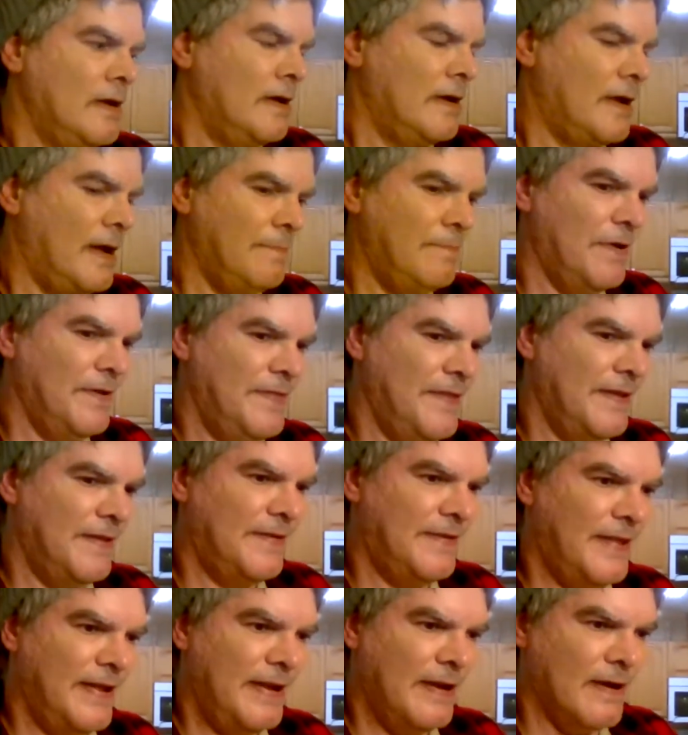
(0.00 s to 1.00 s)
I put
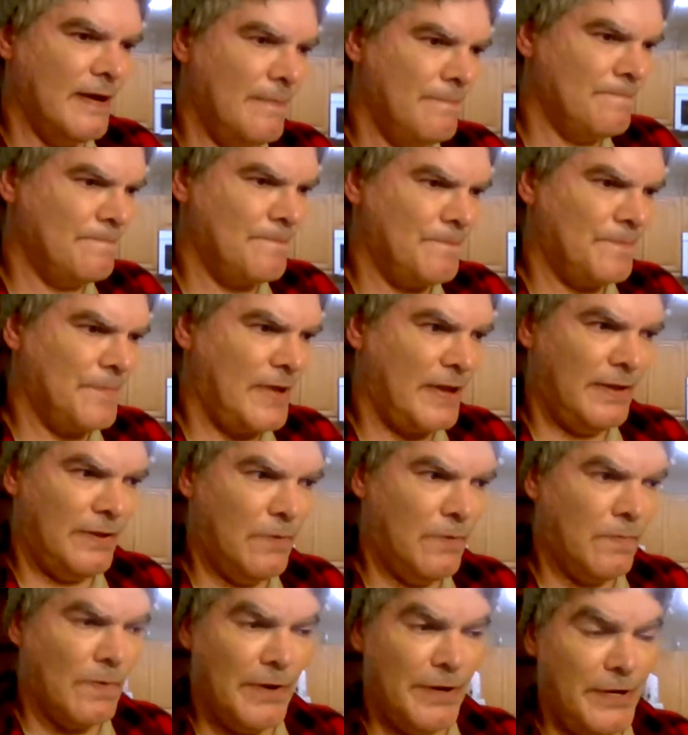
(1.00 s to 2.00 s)
this thing up
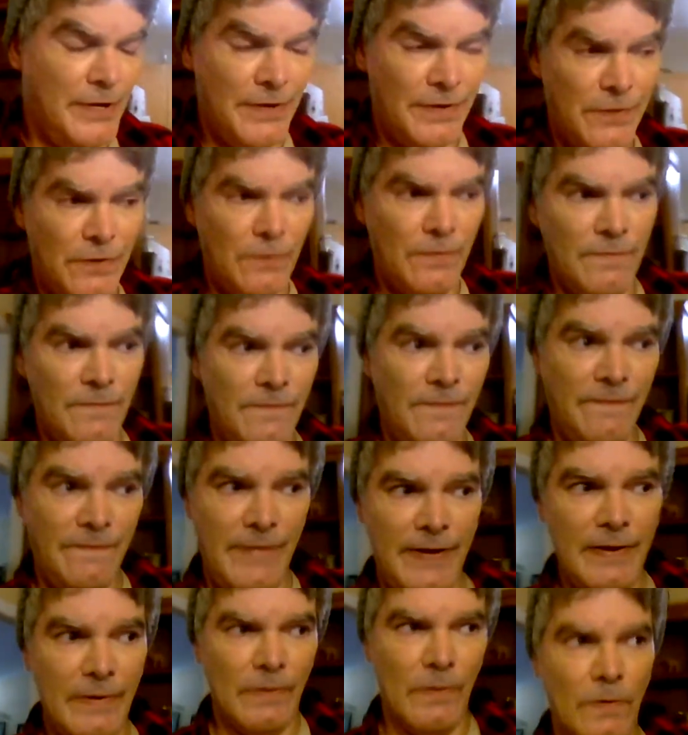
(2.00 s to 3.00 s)
to where you just couldn't
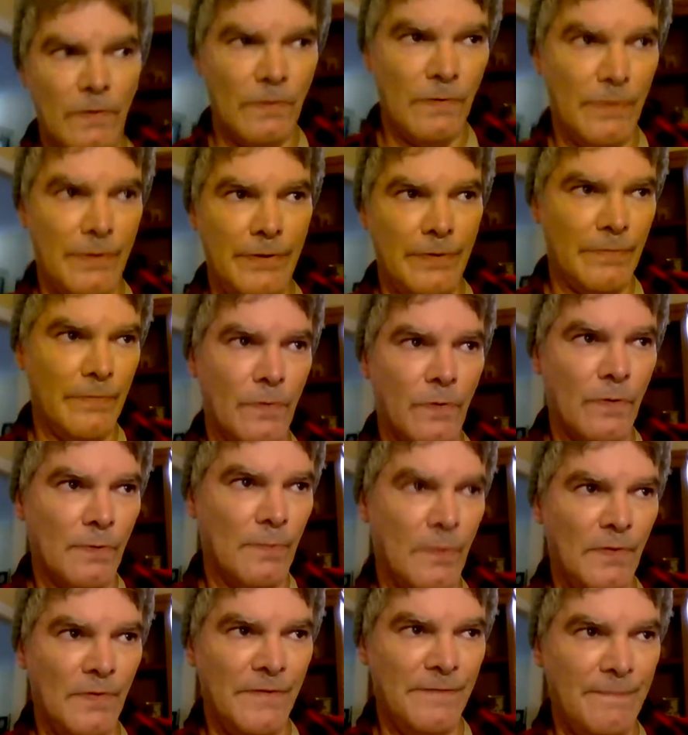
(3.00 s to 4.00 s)
feel your
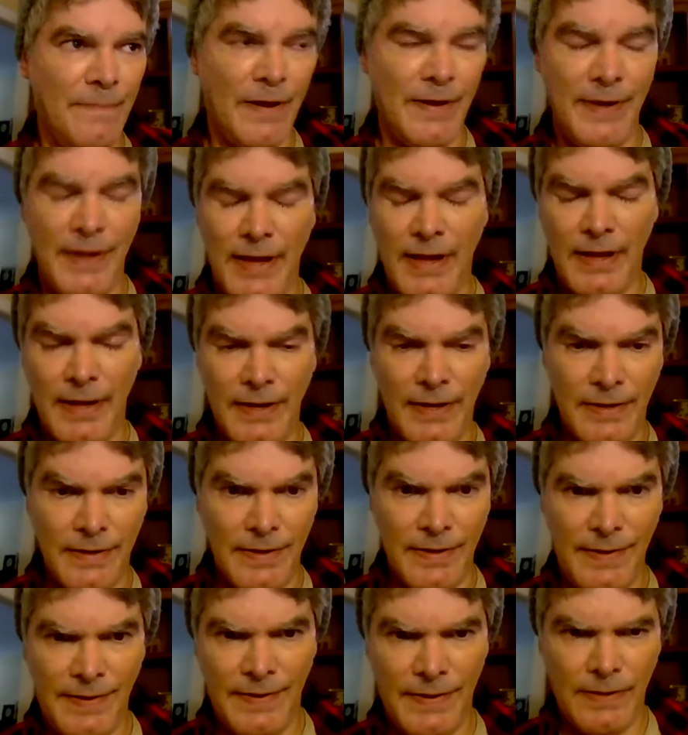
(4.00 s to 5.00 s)
normal
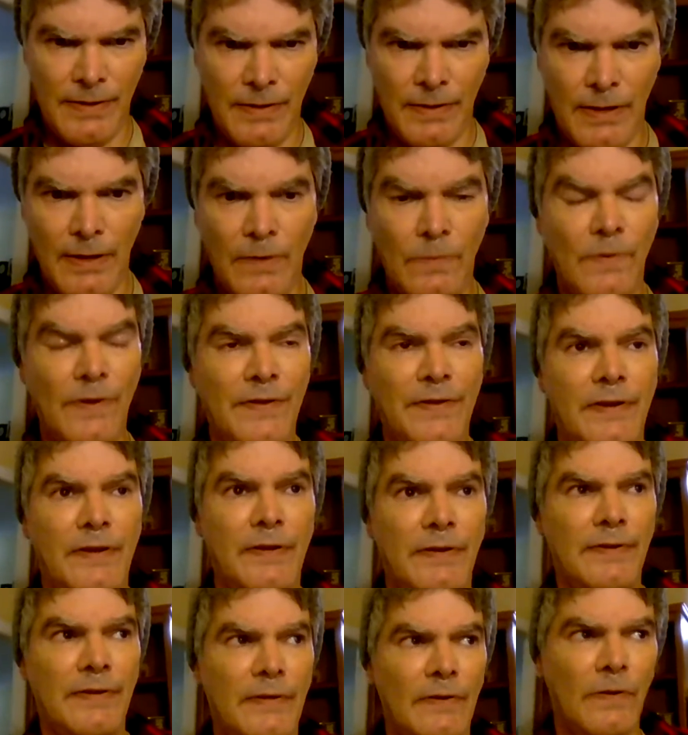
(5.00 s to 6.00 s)
spontaneous. It wasn't
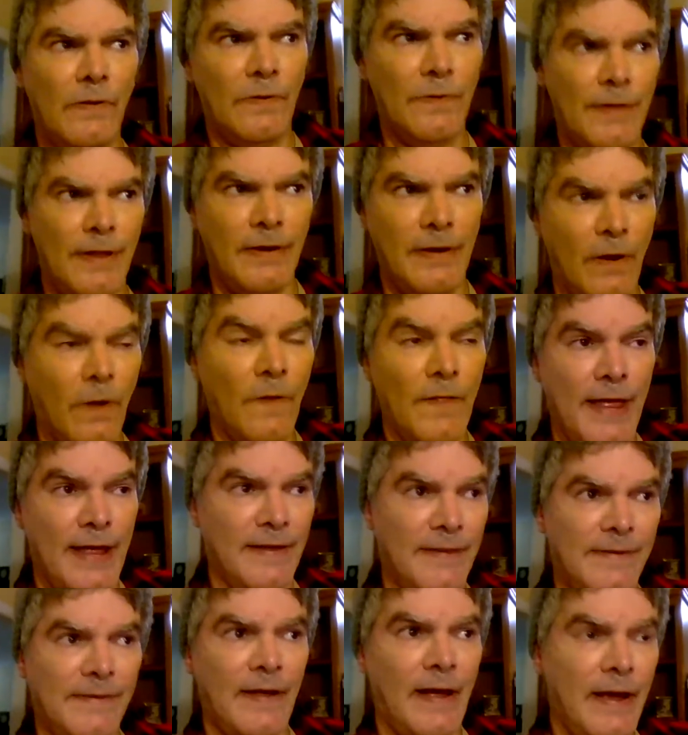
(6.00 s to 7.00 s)
until, and all
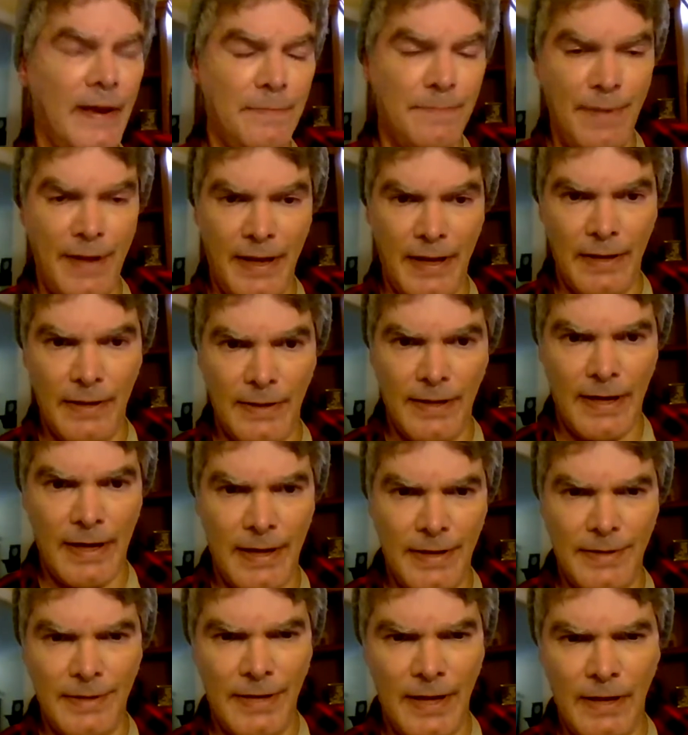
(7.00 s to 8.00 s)
that side pain, that I
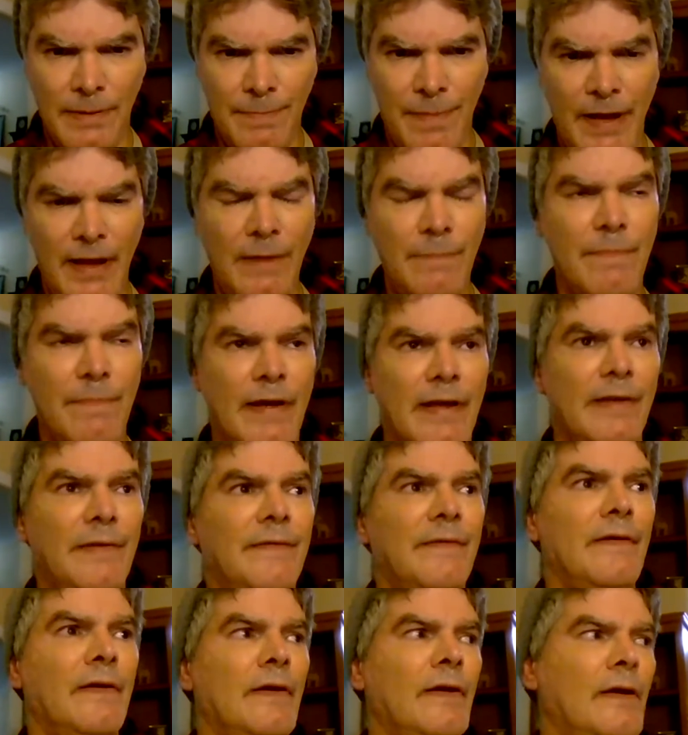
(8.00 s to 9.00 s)
had to take pain meds